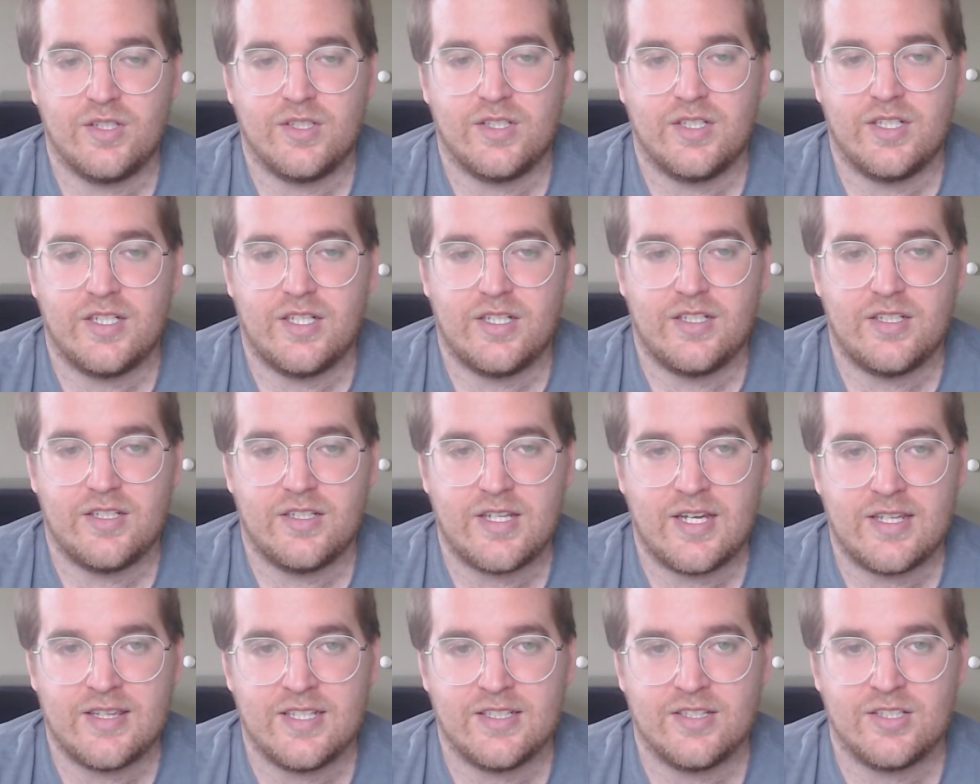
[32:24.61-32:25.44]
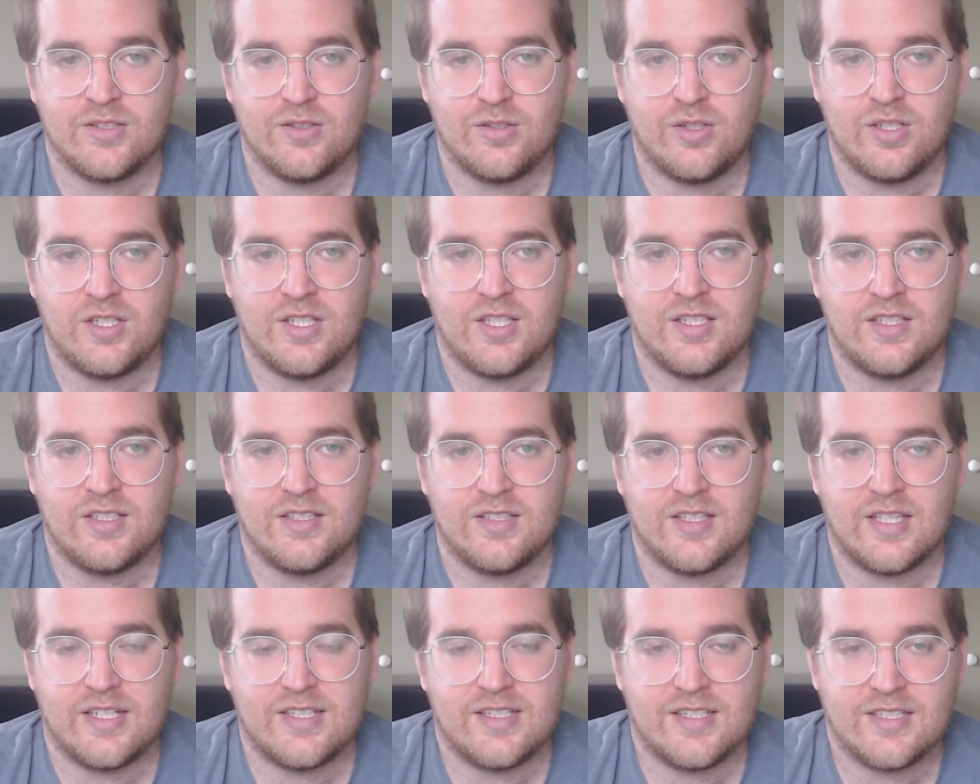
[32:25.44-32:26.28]
And I think they're looking
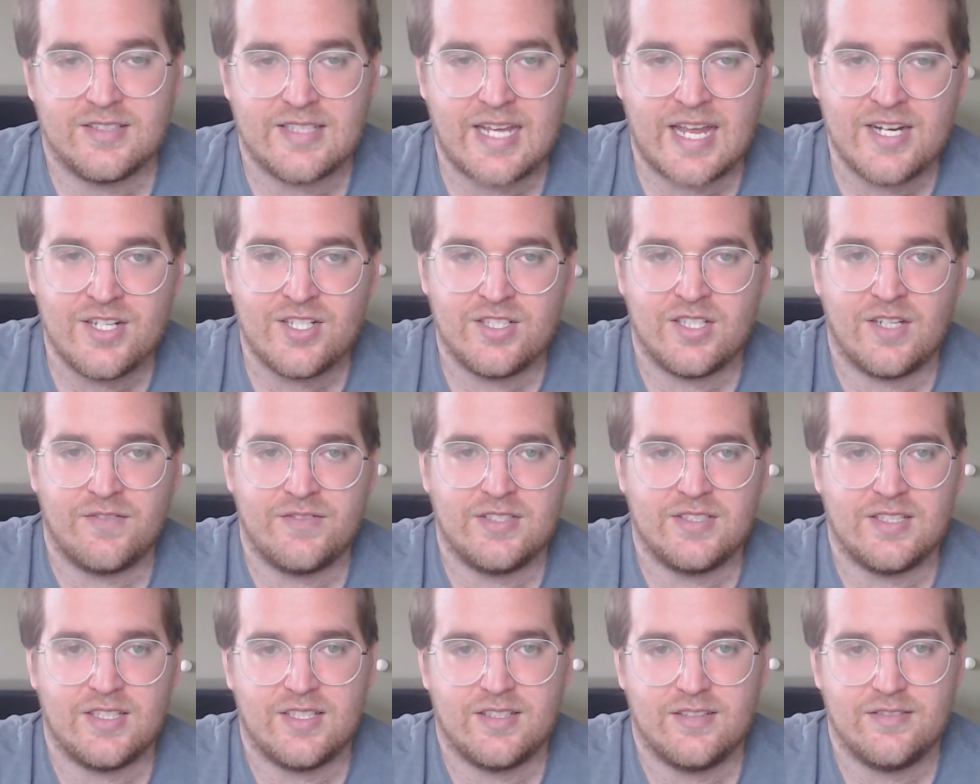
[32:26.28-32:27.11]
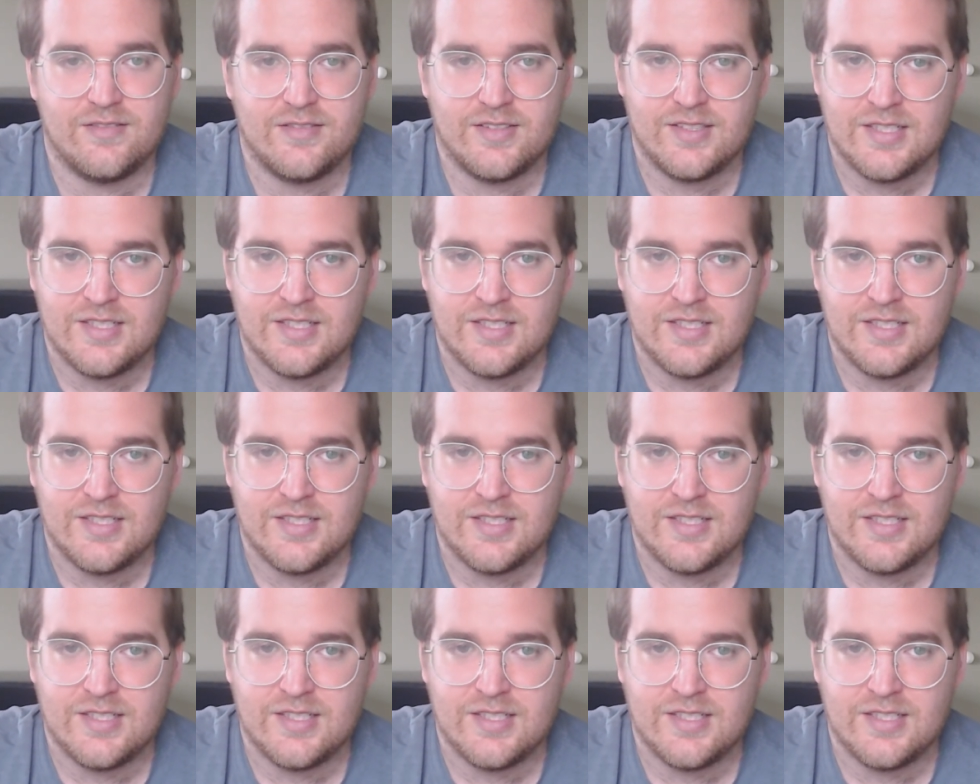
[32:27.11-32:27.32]
because edge is obviously